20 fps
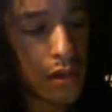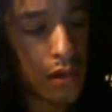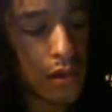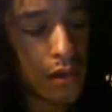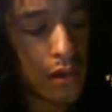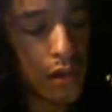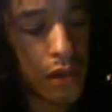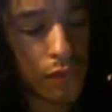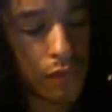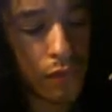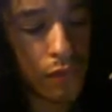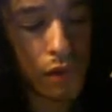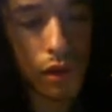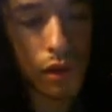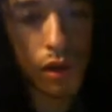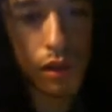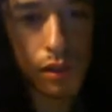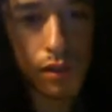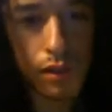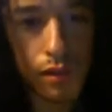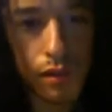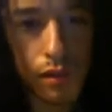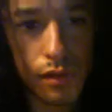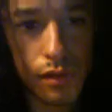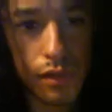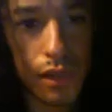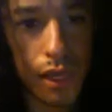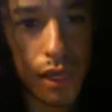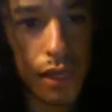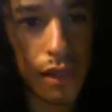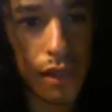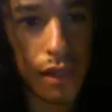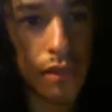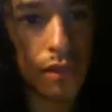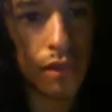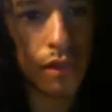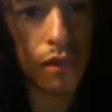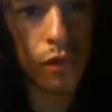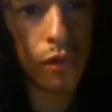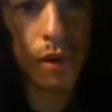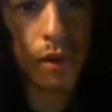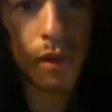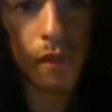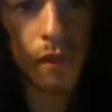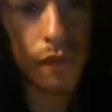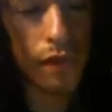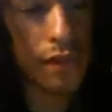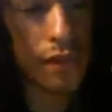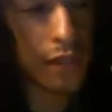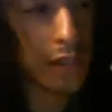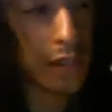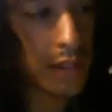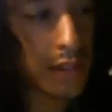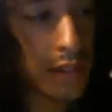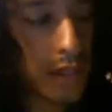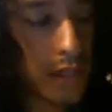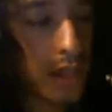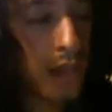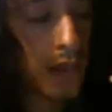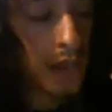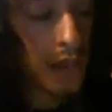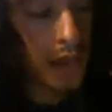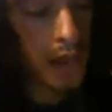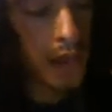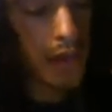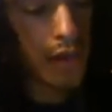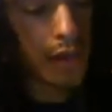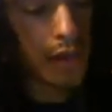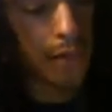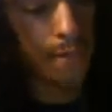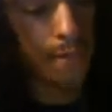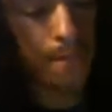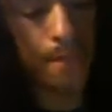uh, in regards to science and quantum physics. Uh,